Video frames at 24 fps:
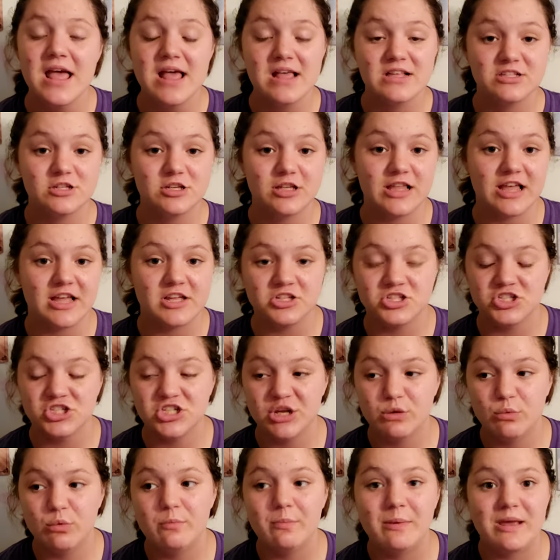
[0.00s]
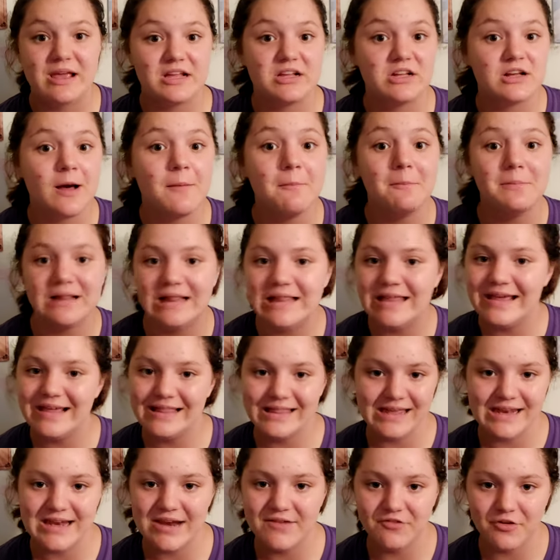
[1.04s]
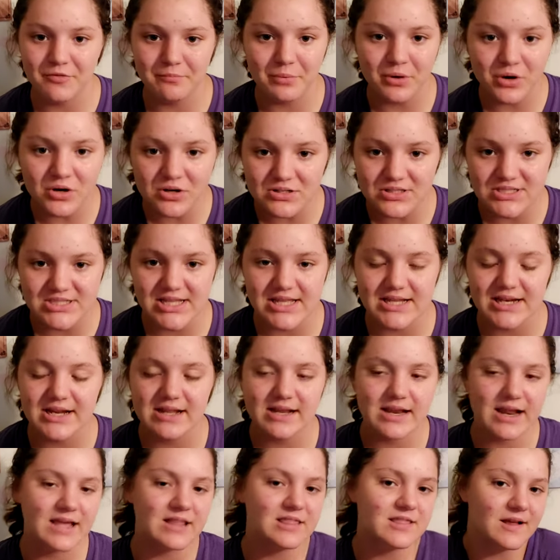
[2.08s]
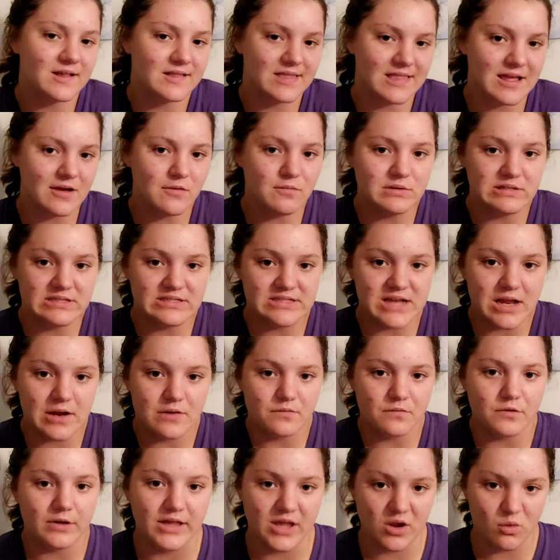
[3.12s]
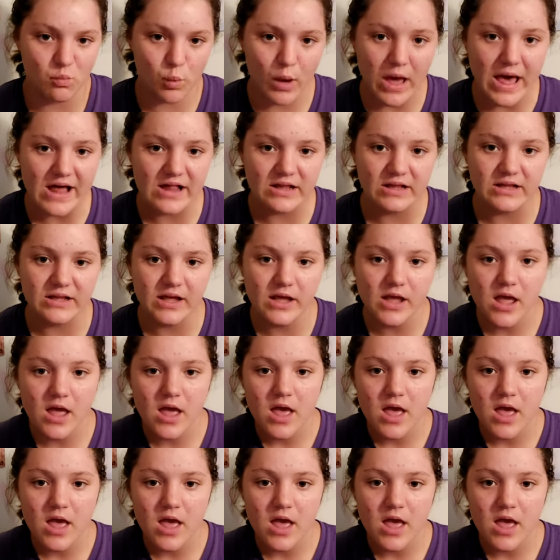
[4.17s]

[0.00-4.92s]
so that she would be a completely different person, and I thought that was done really well.